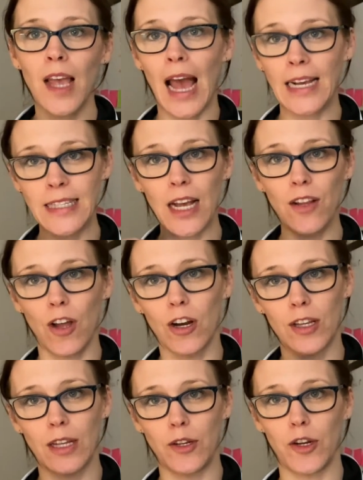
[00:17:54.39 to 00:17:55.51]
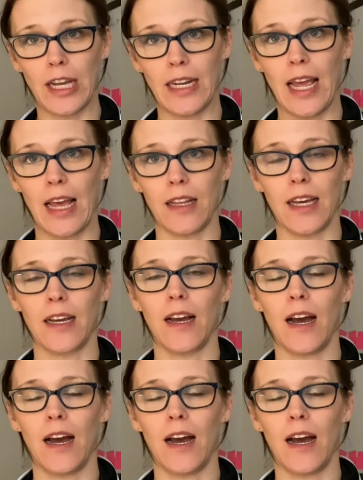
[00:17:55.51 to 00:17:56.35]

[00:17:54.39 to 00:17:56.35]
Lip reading: exhale longer than you're inhaling.